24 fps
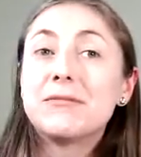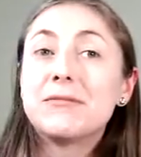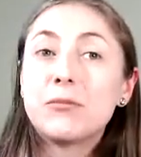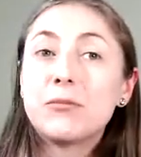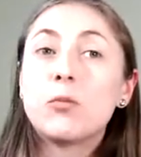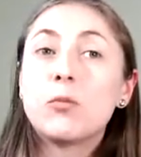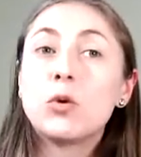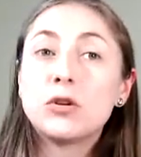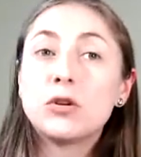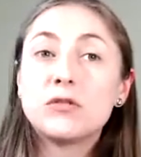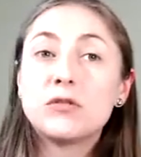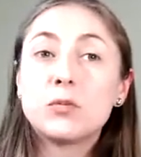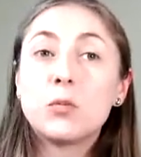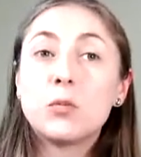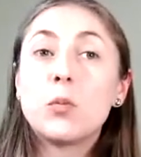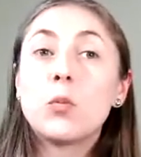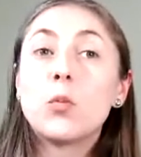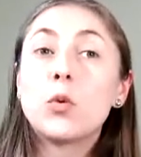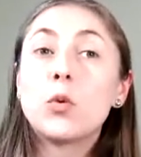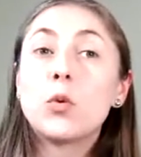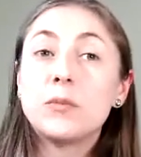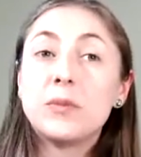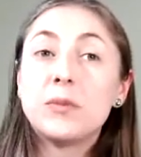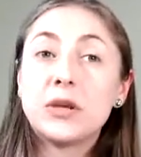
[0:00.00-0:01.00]

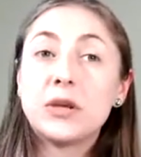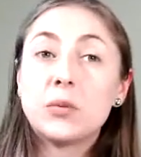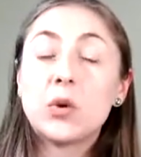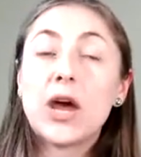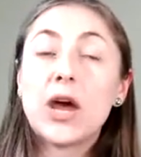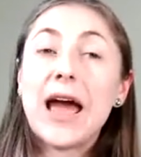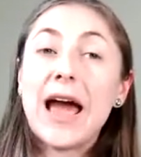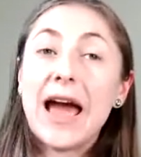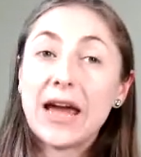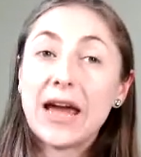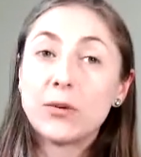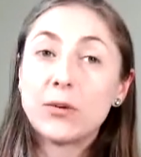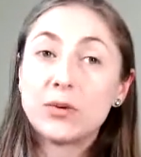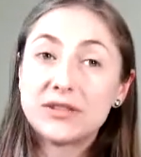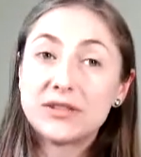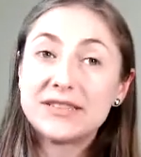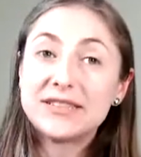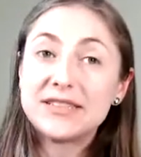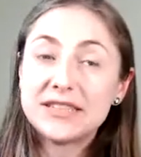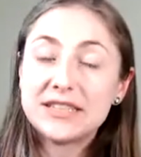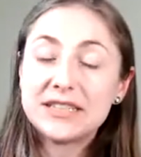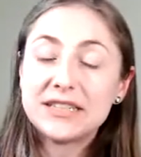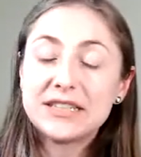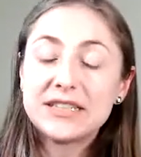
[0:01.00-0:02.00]
would be what I would
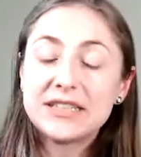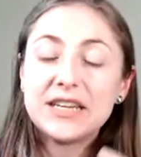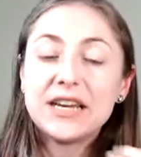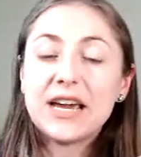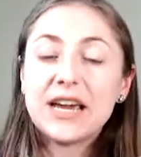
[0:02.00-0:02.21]
see.